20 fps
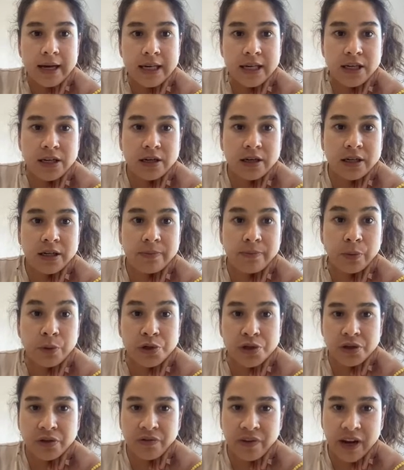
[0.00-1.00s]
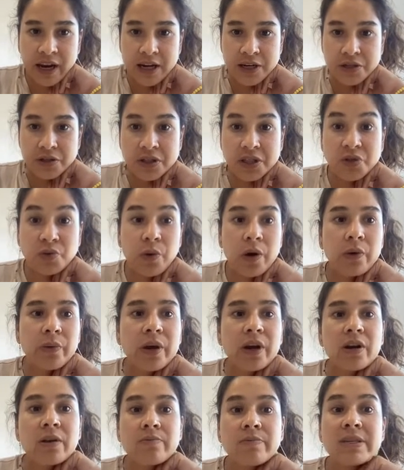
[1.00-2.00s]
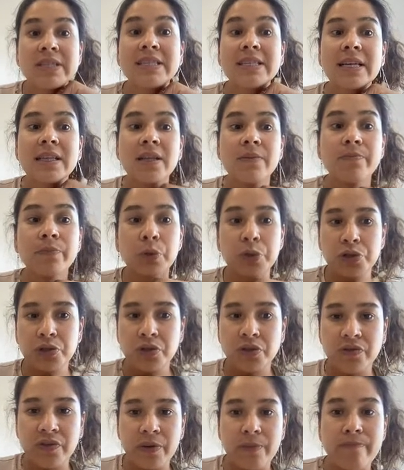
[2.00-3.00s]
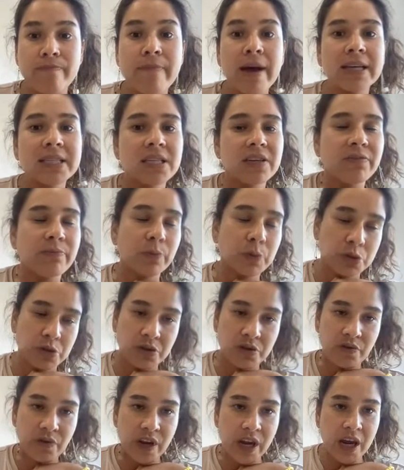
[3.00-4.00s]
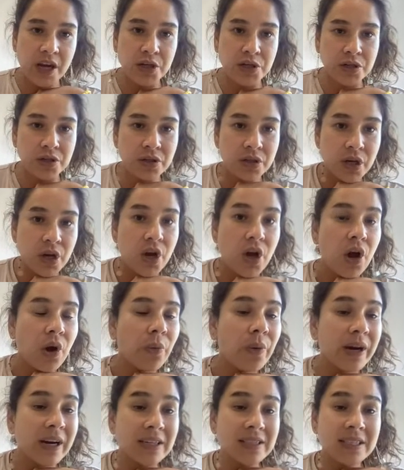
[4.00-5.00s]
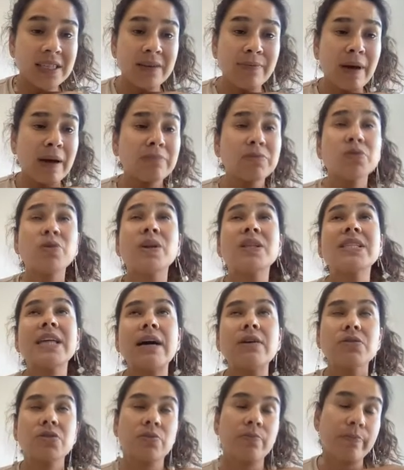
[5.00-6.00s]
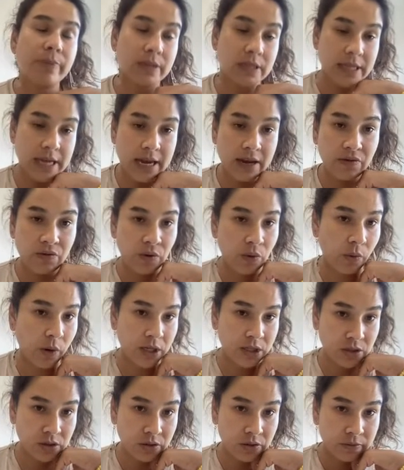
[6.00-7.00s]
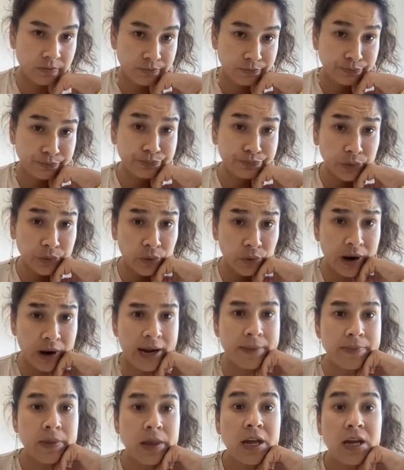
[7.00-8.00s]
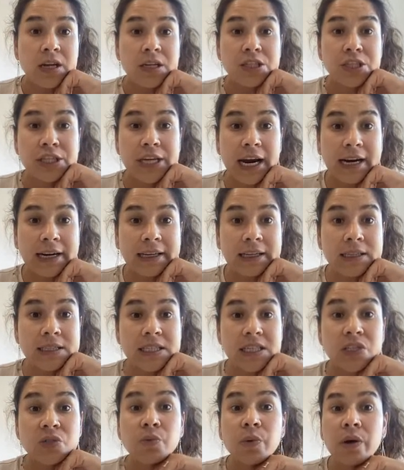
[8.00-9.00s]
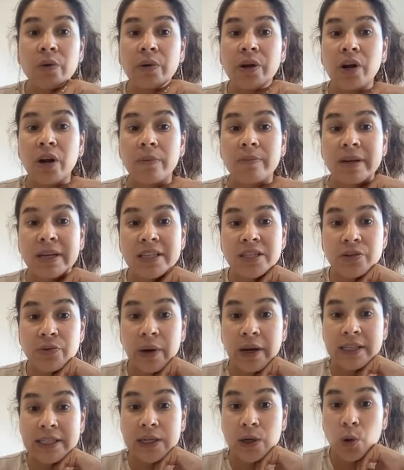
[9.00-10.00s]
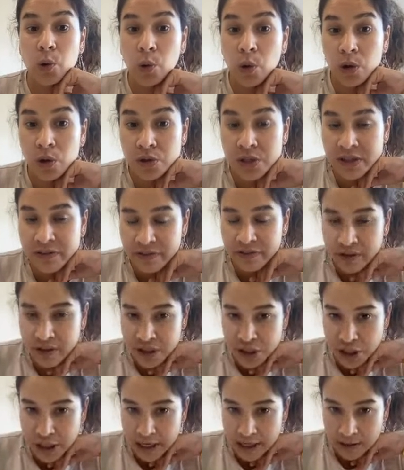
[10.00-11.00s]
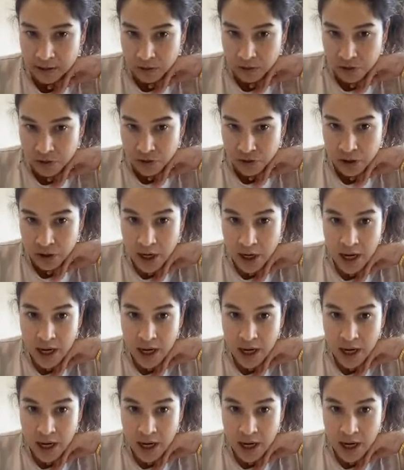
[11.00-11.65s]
Here, the push notification is where we're going to be sending massive push notification. We can set up to 1,000 per day if we want to, right? Channels is where we're going to be integrating all our different channels.